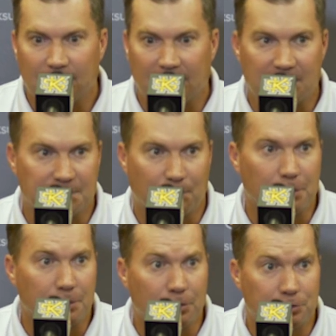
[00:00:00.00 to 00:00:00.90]
that has a
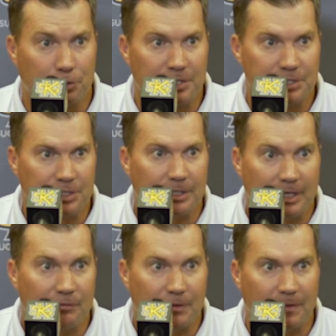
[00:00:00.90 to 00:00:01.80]
pretty good tradition
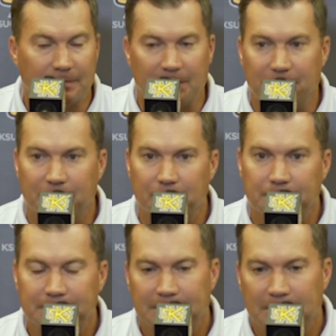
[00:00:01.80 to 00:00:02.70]
in everything they
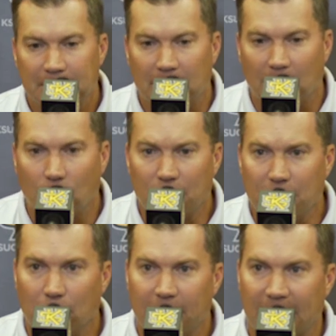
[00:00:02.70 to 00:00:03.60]
do. When
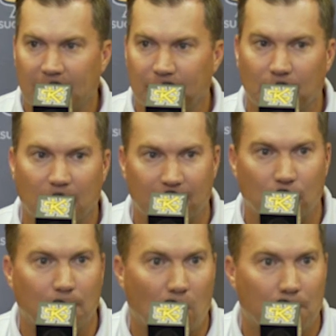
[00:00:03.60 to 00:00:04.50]
you look at them from a
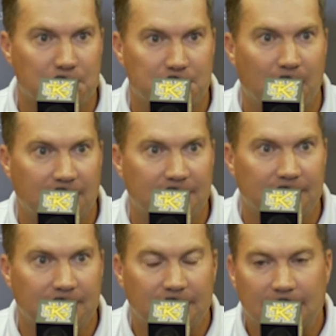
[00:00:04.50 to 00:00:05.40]
football
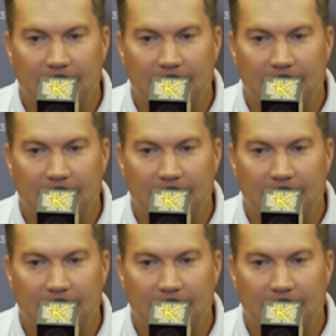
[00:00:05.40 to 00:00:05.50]
perspective,